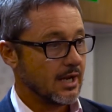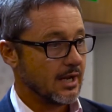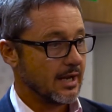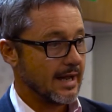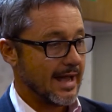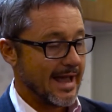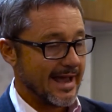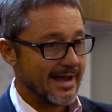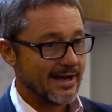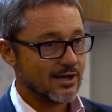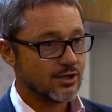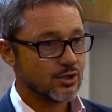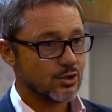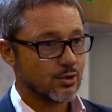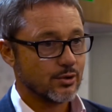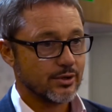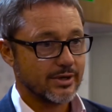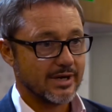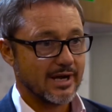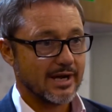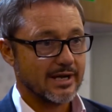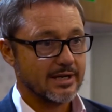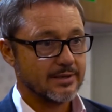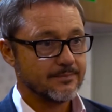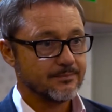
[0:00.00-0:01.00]
how to
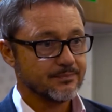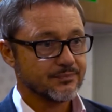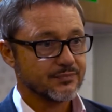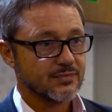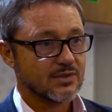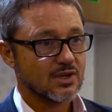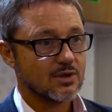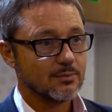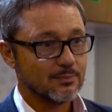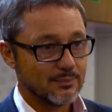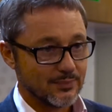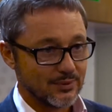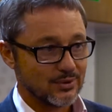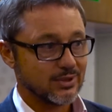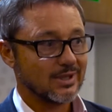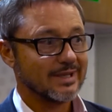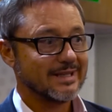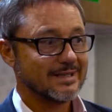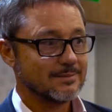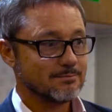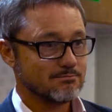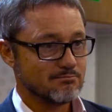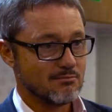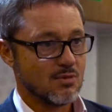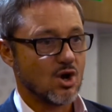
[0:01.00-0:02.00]
create
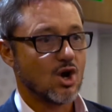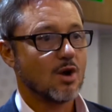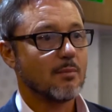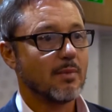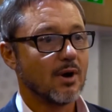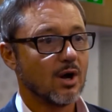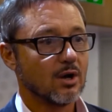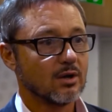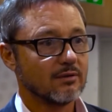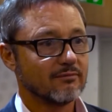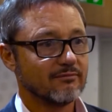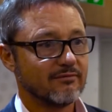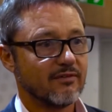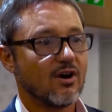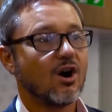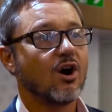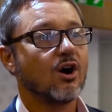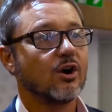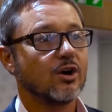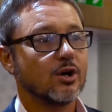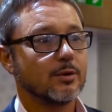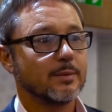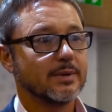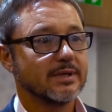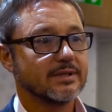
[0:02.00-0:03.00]
complete mobile
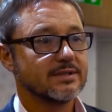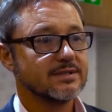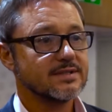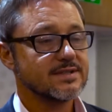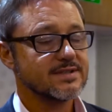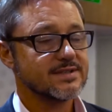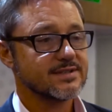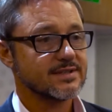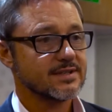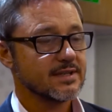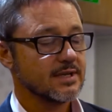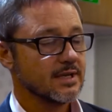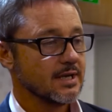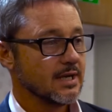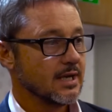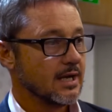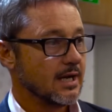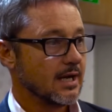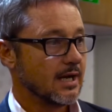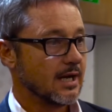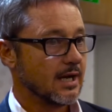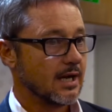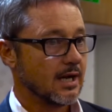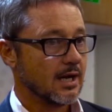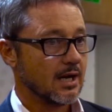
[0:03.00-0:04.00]
environments
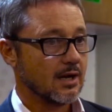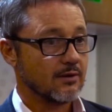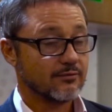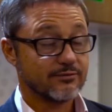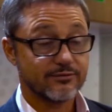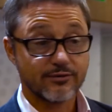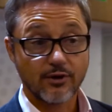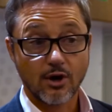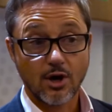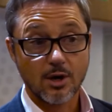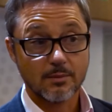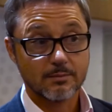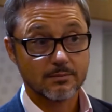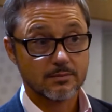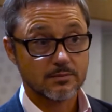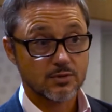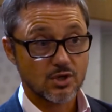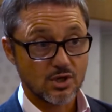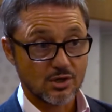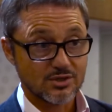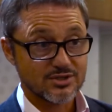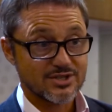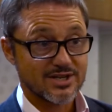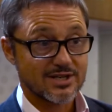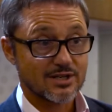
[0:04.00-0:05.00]
from
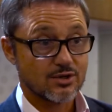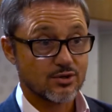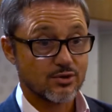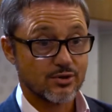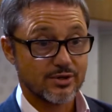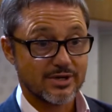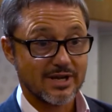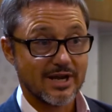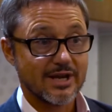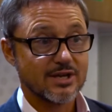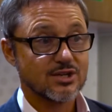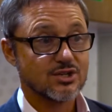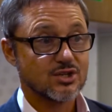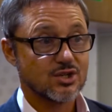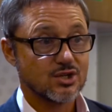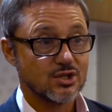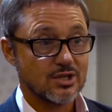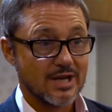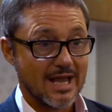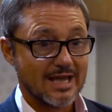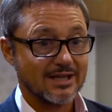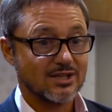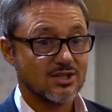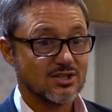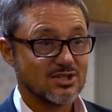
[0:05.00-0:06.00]
content
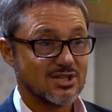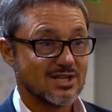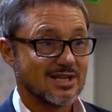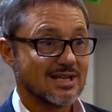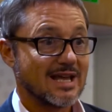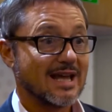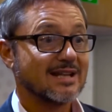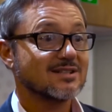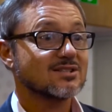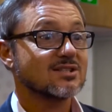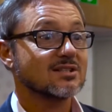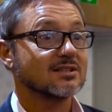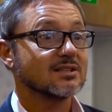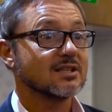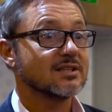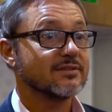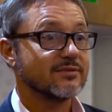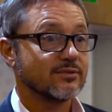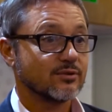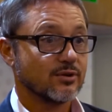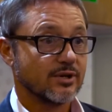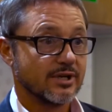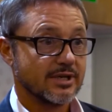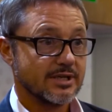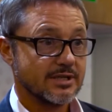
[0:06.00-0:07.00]
creation, editing and
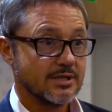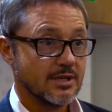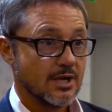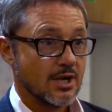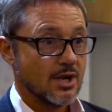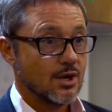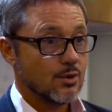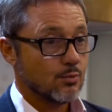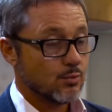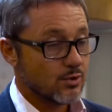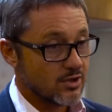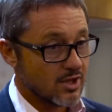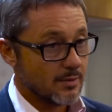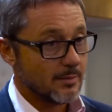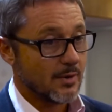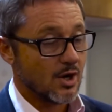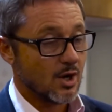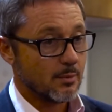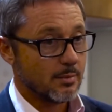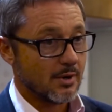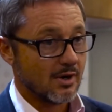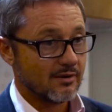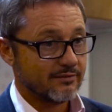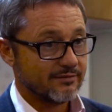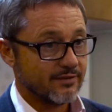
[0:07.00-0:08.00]
delivery with a
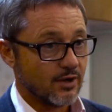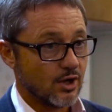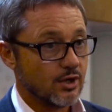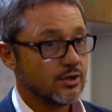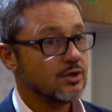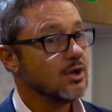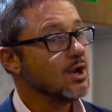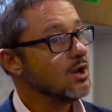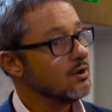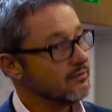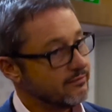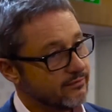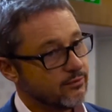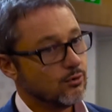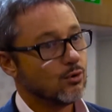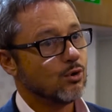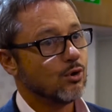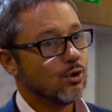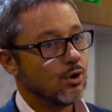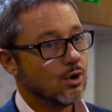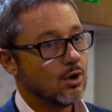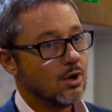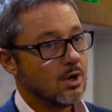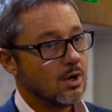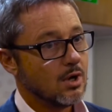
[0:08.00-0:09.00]
mobile phone
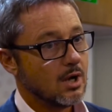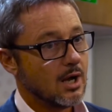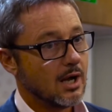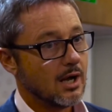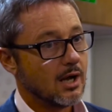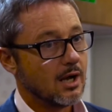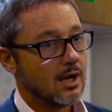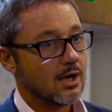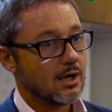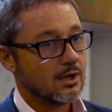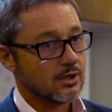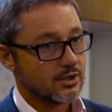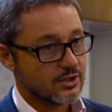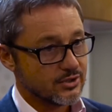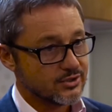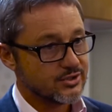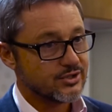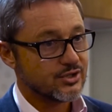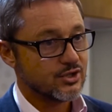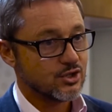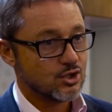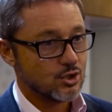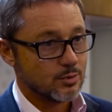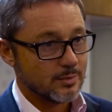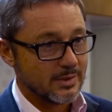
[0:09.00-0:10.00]
for
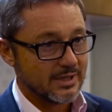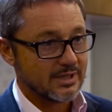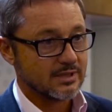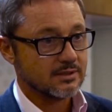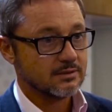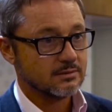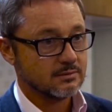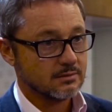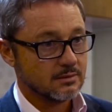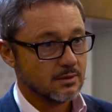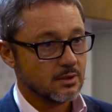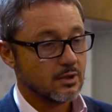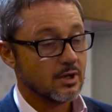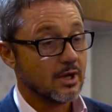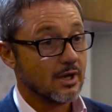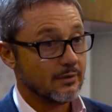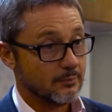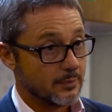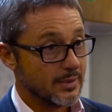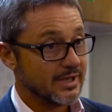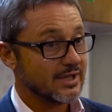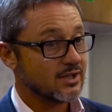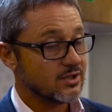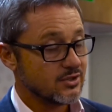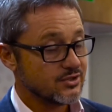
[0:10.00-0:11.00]
consuming,
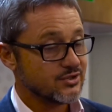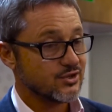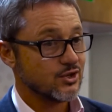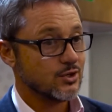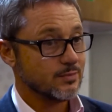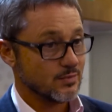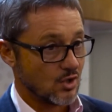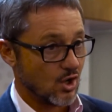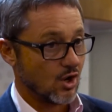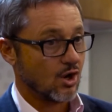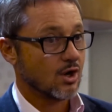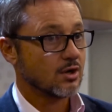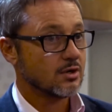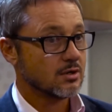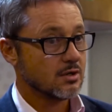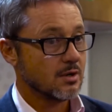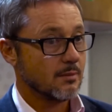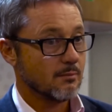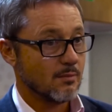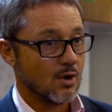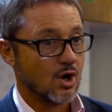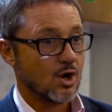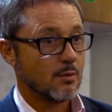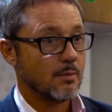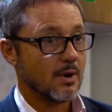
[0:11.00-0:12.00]
being consumed on
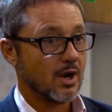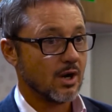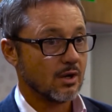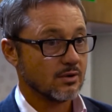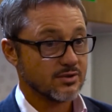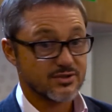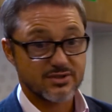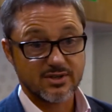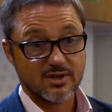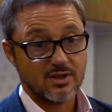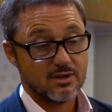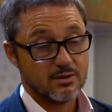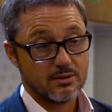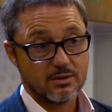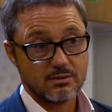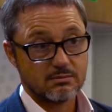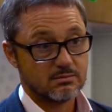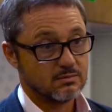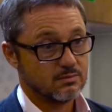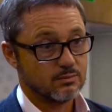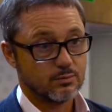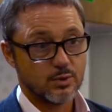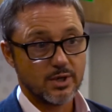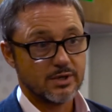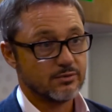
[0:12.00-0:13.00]
mobile. So
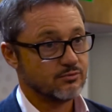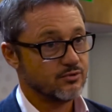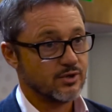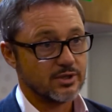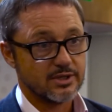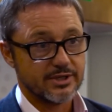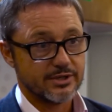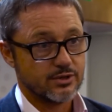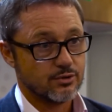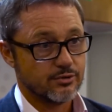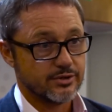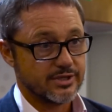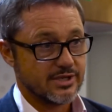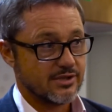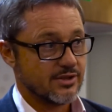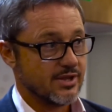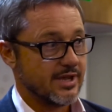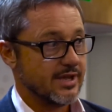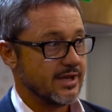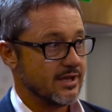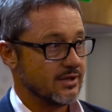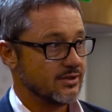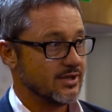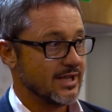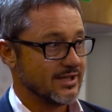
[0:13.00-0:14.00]
we're really already
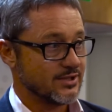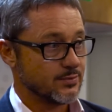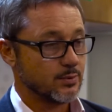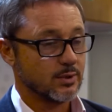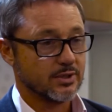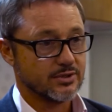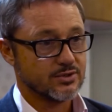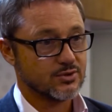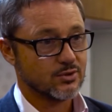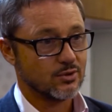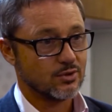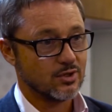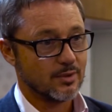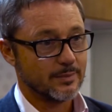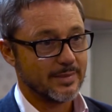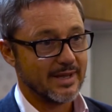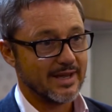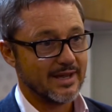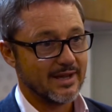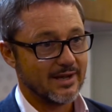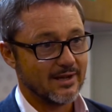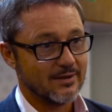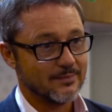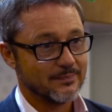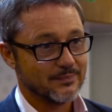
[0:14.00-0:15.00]
there, and that's what it's all
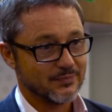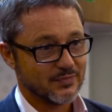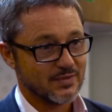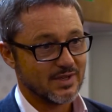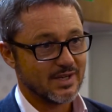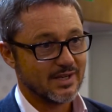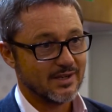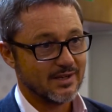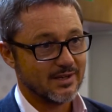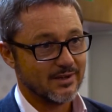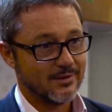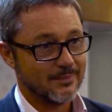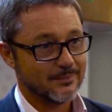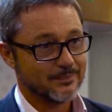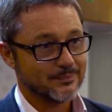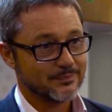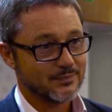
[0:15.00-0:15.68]
about. Yeah.